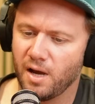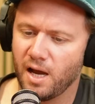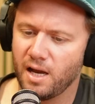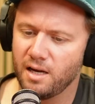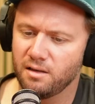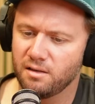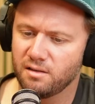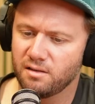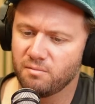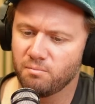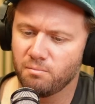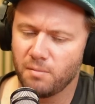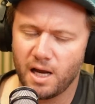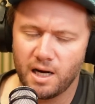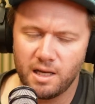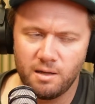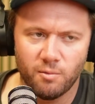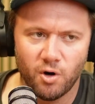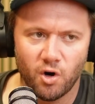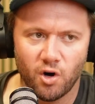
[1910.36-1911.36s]
mate.
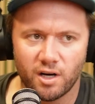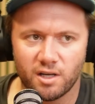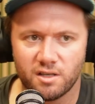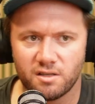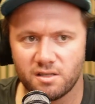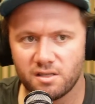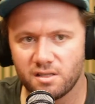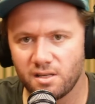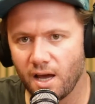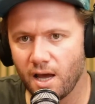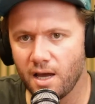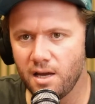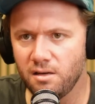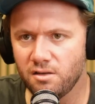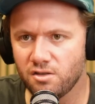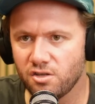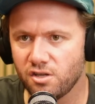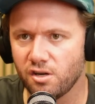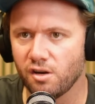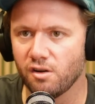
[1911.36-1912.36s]
Money miners, stay
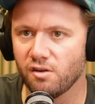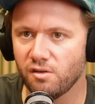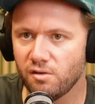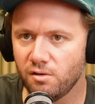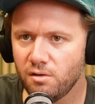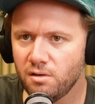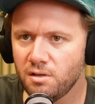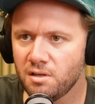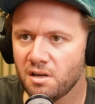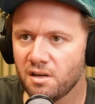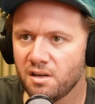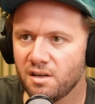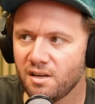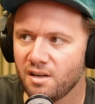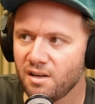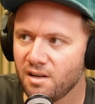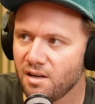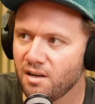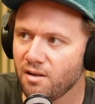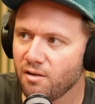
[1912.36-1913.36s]
tuned
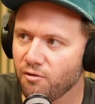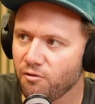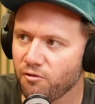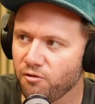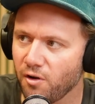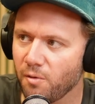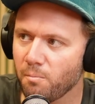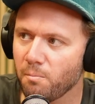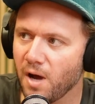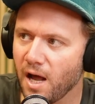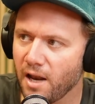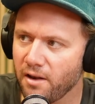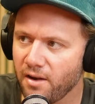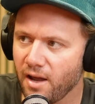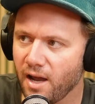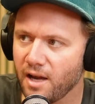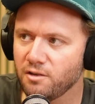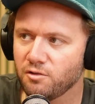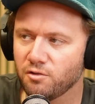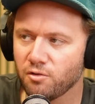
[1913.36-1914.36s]
for
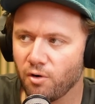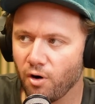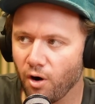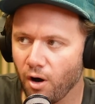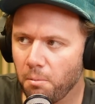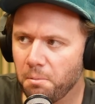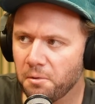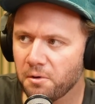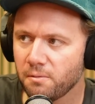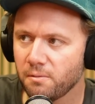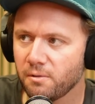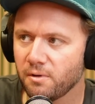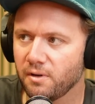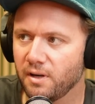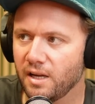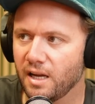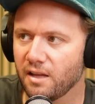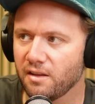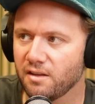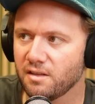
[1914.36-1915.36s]
Monday drop.
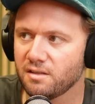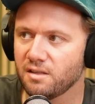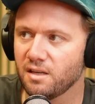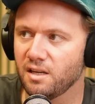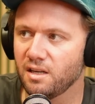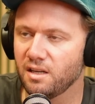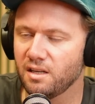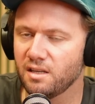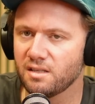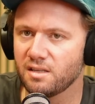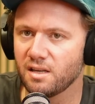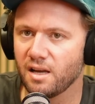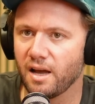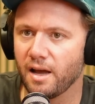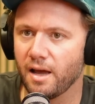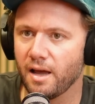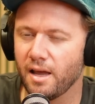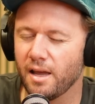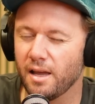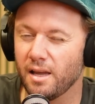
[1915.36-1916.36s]
Now it is
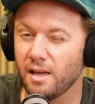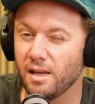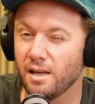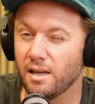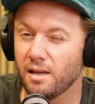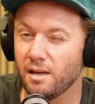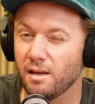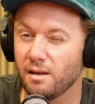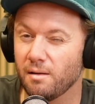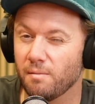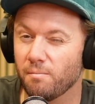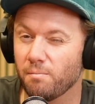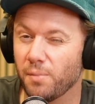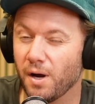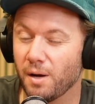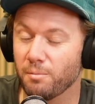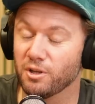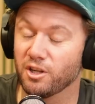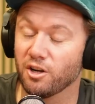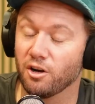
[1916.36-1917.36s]
a
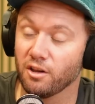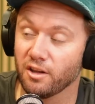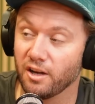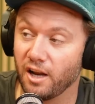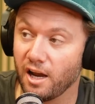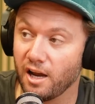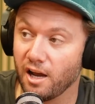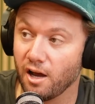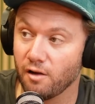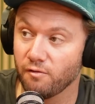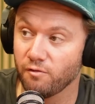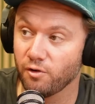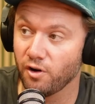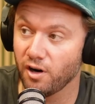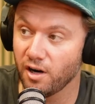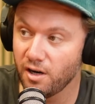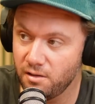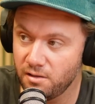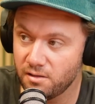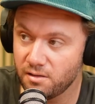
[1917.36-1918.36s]
public holiday
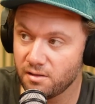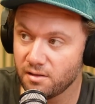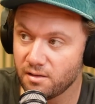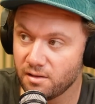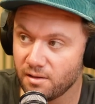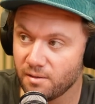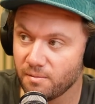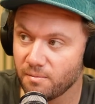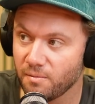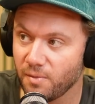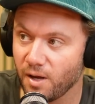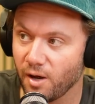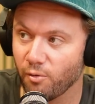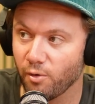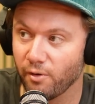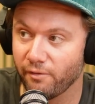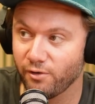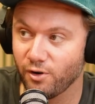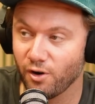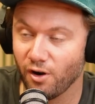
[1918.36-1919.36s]
over East.
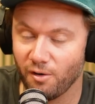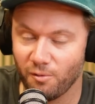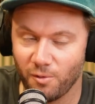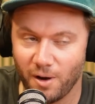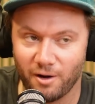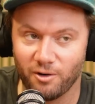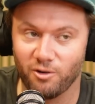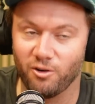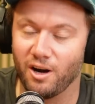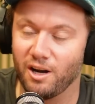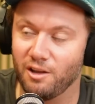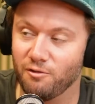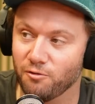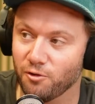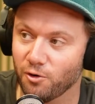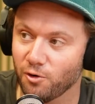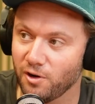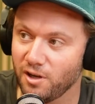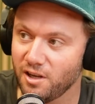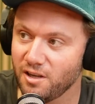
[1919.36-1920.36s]
We've got one ready
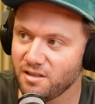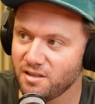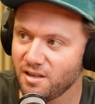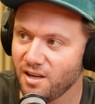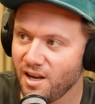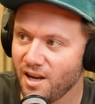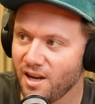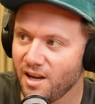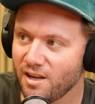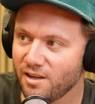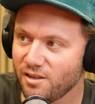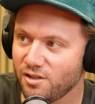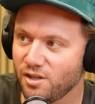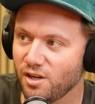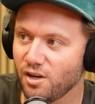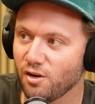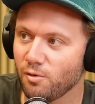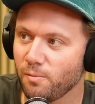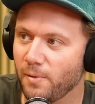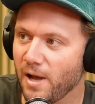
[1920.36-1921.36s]
for you.
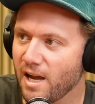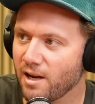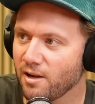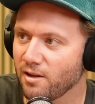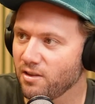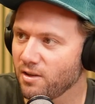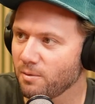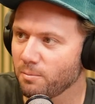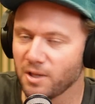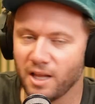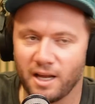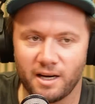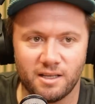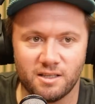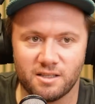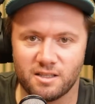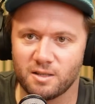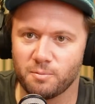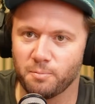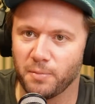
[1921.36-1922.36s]
Chill back in the
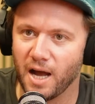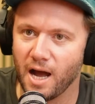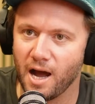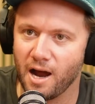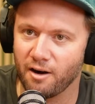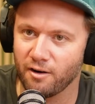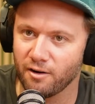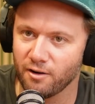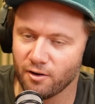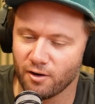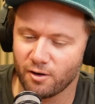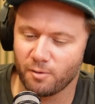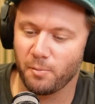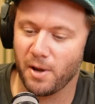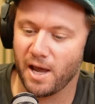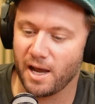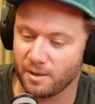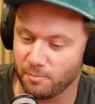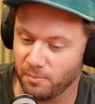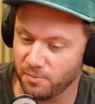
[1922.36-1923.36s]
bloody spa and knock
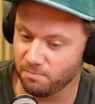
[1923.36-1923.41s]
back